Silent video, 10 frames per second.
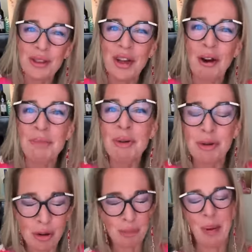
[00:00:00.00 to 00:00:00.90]
that there are
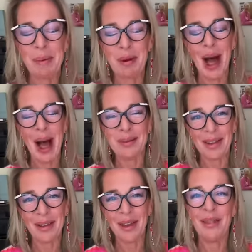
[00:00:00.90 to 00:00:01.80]
more good people
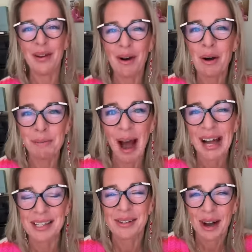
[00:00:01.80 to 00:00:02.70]
out there than there are
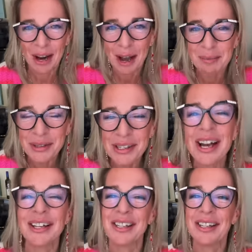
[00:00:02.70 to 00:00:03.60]
bad, and I'm
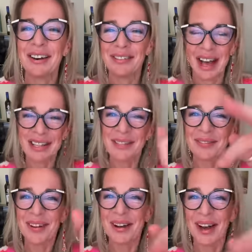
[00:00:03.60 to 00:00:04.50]
certain of that.